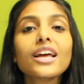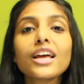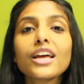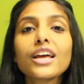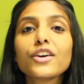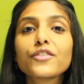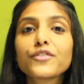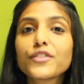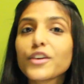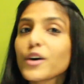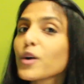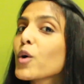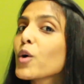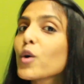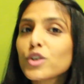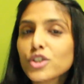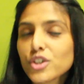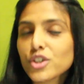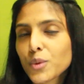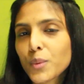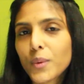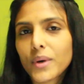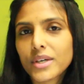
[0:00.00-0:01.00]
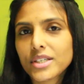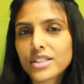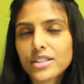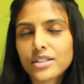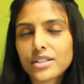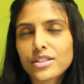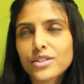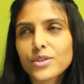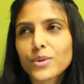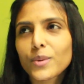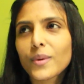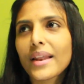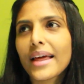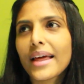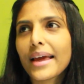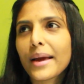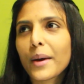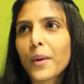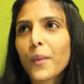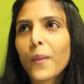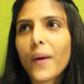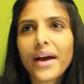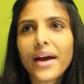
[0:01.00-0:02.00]
if the host questions you
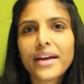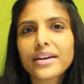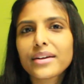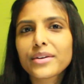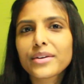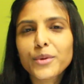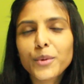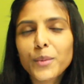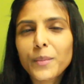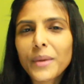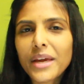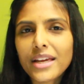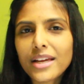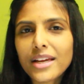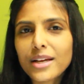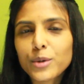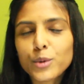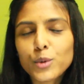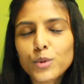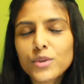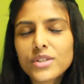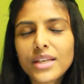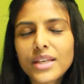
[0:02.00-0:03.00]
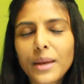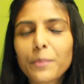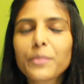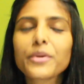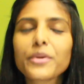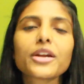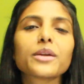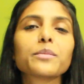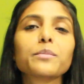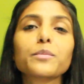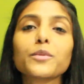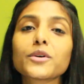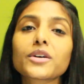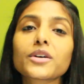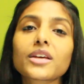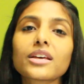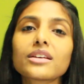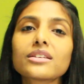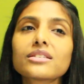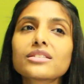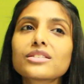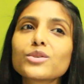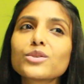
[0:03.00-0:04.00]
like, why are you making 2 separate
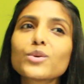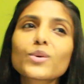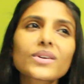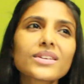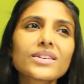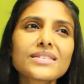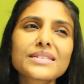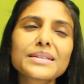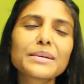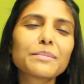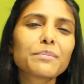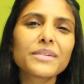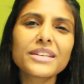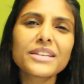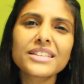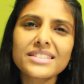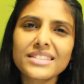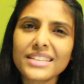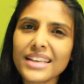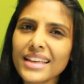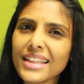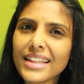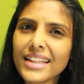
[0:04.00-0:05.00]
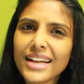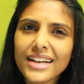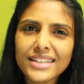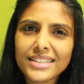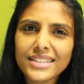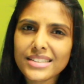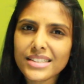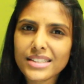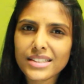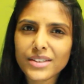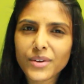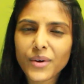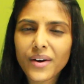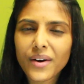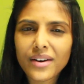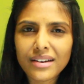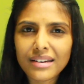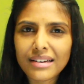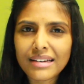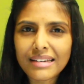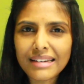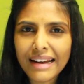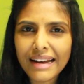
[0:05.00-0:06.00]
bookings, you can simply say that it's your
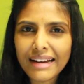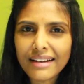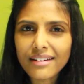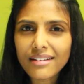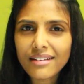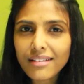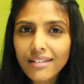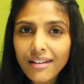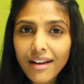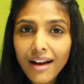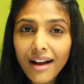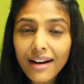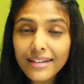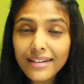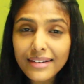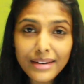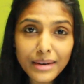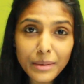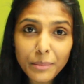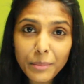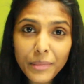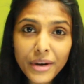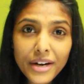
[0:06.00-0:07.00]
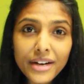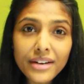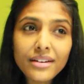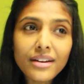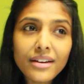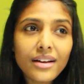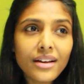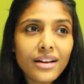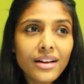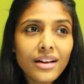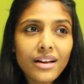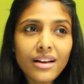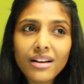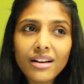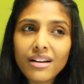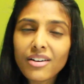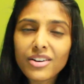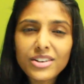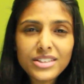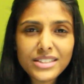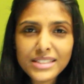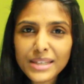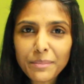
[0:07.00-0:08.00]
credit card limit
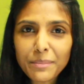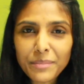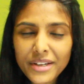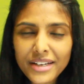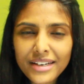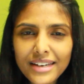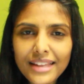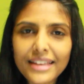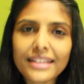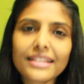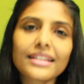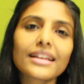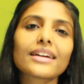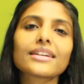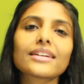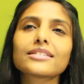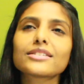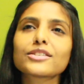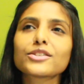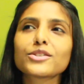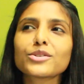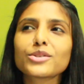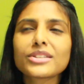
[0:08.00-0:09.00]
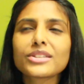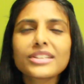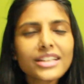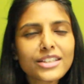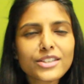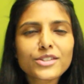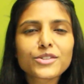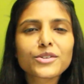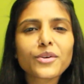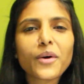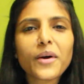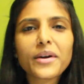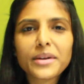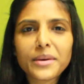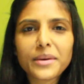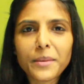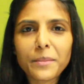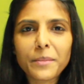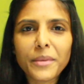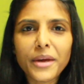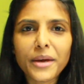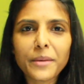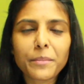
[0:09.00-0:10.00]
or something like that. So that's not
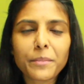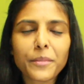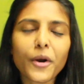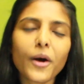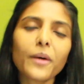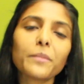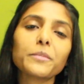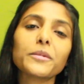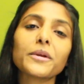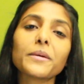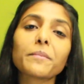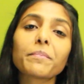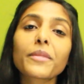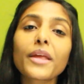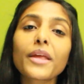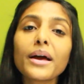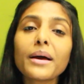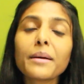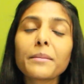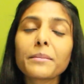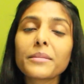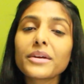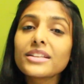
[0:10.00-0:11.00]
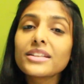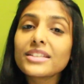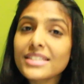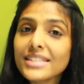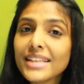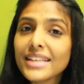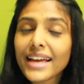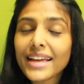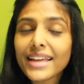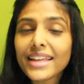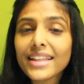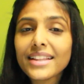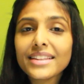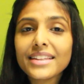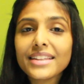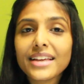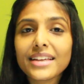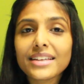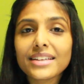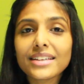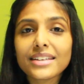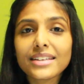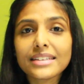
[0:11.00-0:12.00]
a big problem. But the second
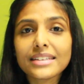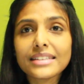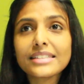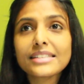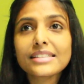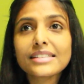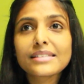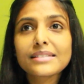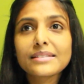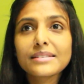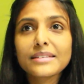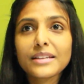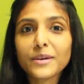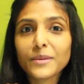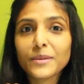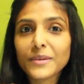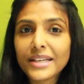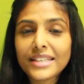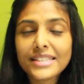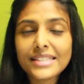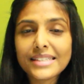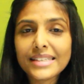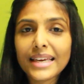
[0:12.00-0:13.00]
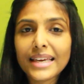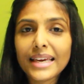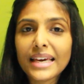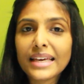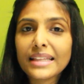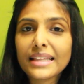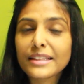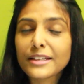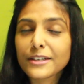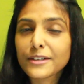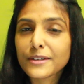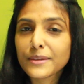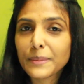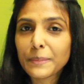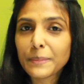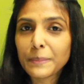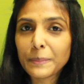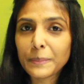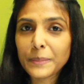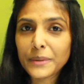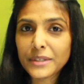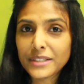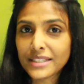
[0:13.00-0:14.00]
thing is, now let's say the
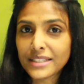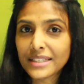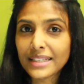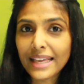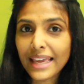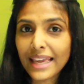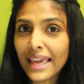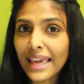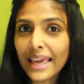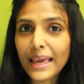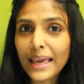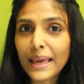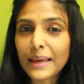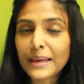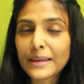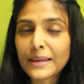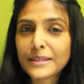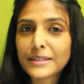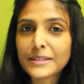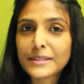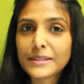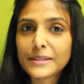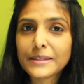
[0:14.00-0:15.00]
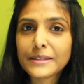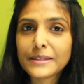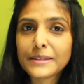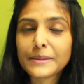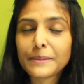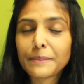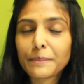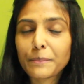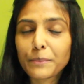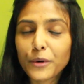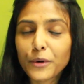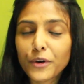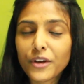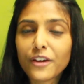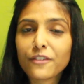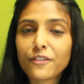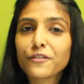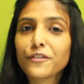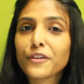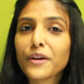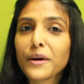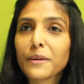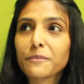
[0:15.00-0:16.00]
person A is
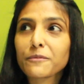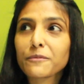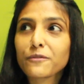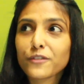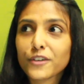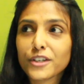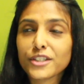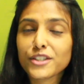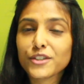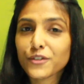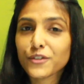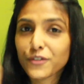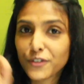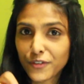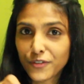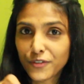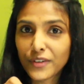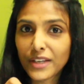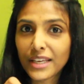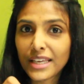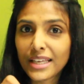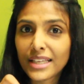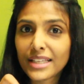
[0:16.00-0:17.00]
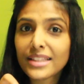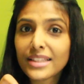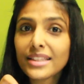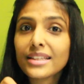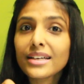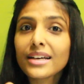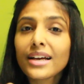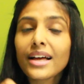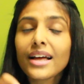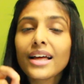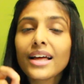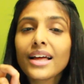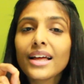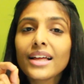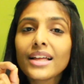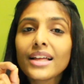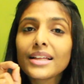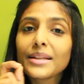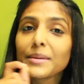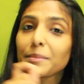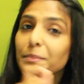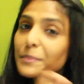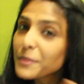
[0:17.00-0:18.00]
booking from 1st to 15th.
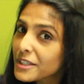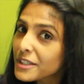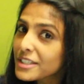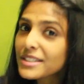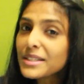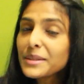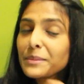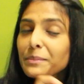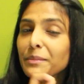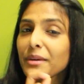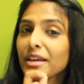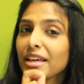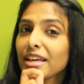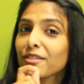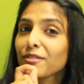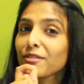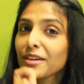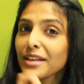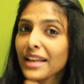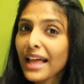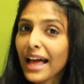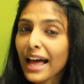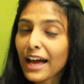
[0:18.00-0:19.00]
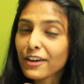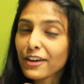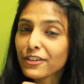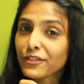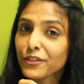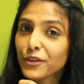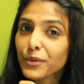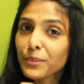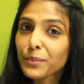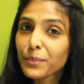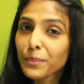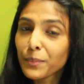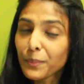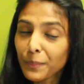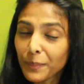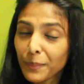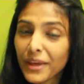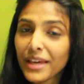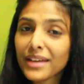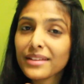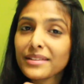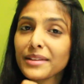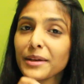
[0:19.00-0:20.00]
Person B will have to
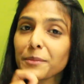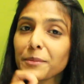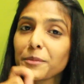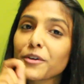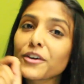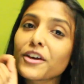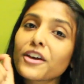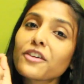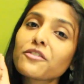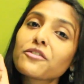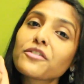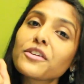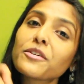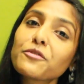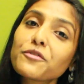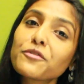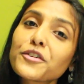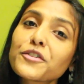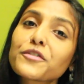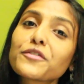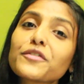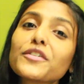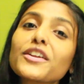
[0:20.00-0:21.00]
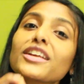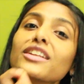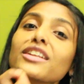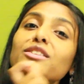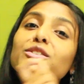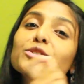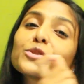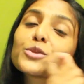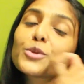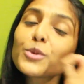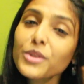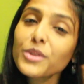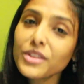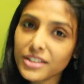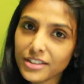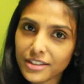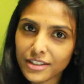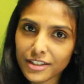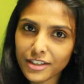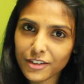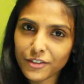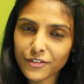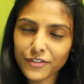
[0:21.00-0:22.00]
make their booking from 15th to
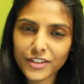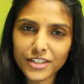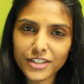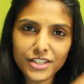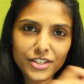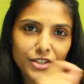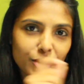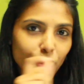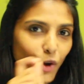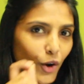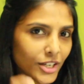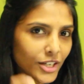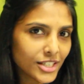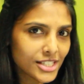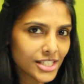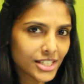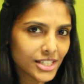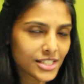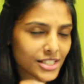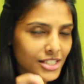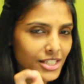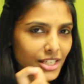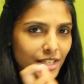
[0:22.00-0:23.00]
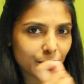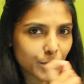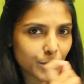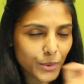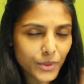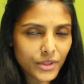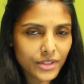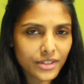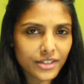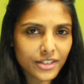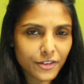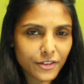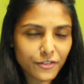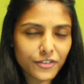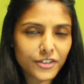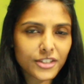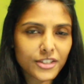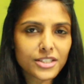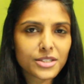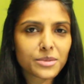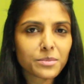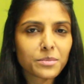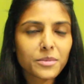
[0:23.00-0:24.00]
31st, not 16th to
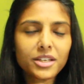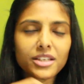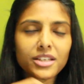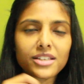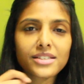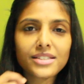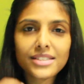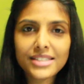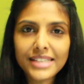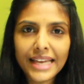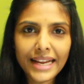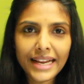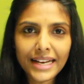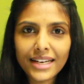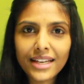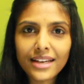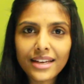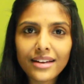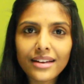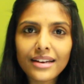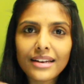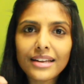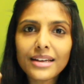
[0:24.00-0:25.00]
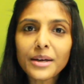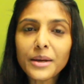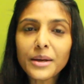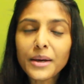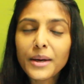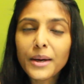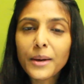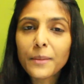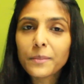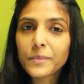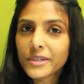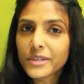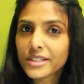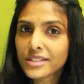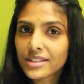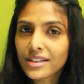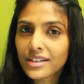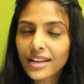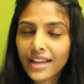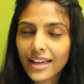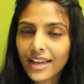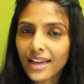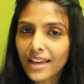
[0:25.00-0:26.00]
31st, because technically
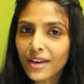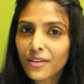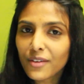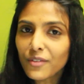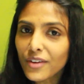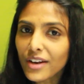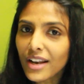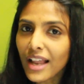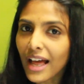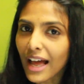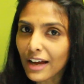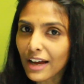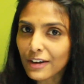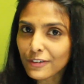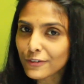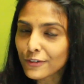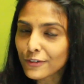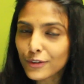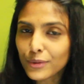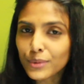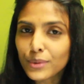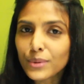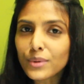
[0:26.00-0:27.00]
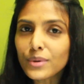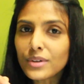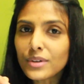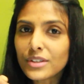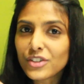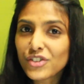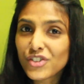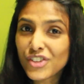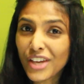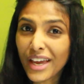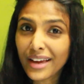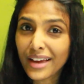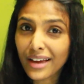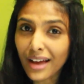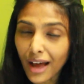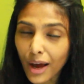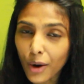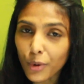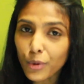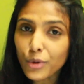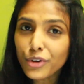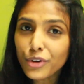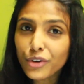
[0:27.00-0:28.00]
person A will have to check
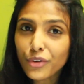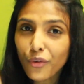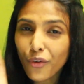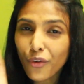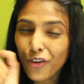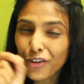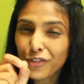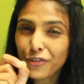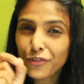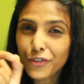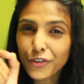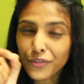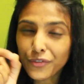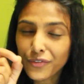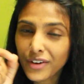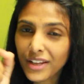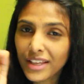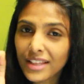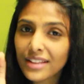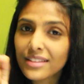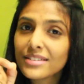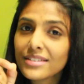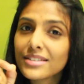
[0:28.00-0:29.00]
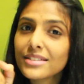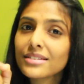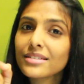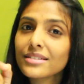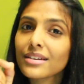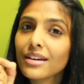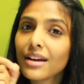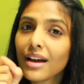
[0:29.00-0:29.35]
out on 15th